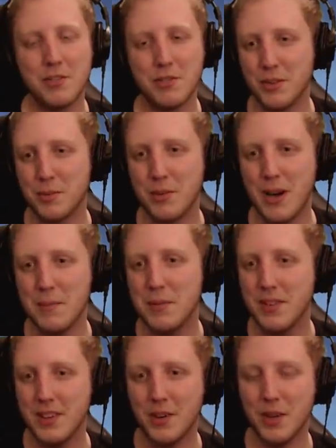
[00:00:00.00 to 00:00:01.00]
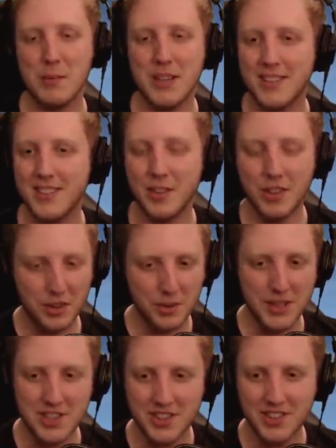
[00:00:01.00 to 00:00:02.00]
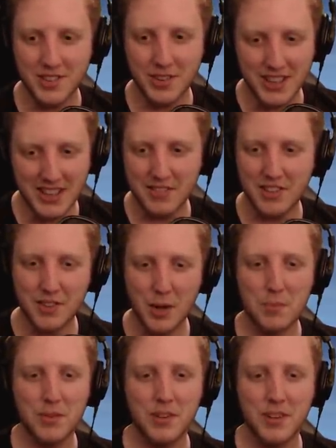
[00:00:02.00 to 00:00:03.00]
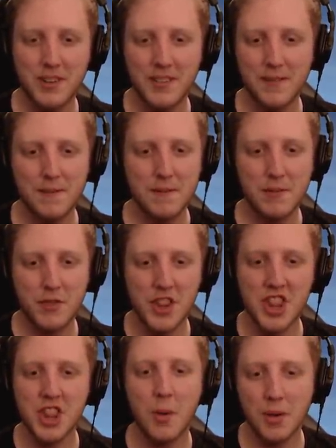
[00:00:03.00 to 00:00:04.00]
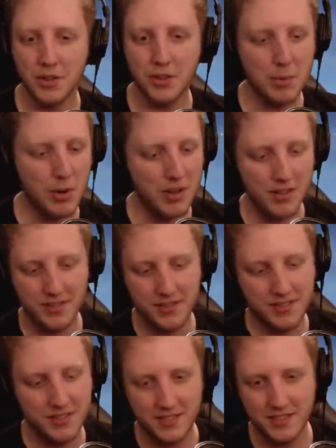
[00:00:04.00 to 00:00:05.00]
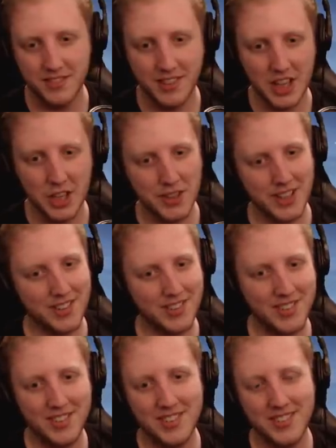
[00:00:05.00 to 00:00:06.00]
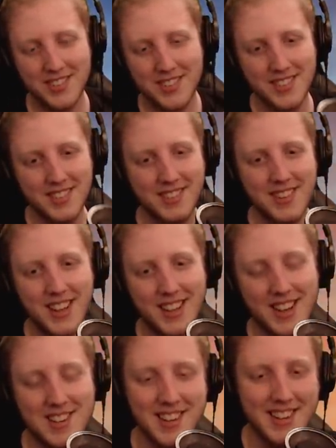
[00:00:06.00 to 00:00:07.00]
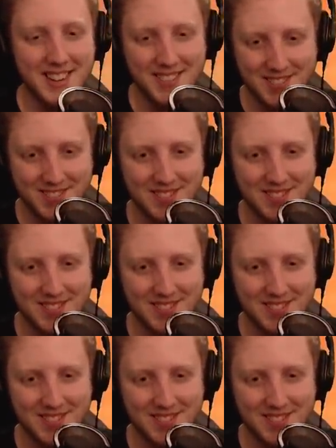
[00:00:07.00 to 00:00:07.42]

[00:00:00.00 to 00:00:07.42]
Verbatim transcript: that's resubscribes, all the bits, all the donations, all the gifted subs. Phenomenal support. I love you guys. I'll catch you later.